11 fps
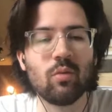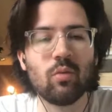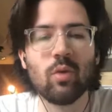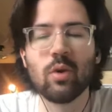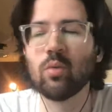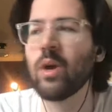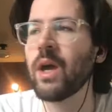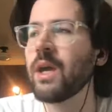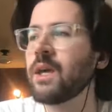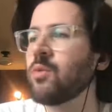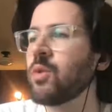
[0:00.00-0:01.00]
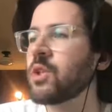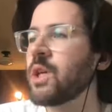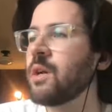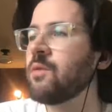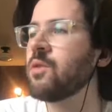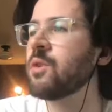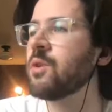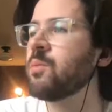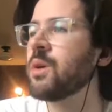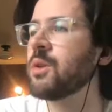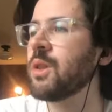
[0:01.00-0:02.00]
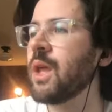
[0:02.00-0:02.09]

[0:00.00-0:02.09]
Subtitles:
one way in which kind of you could build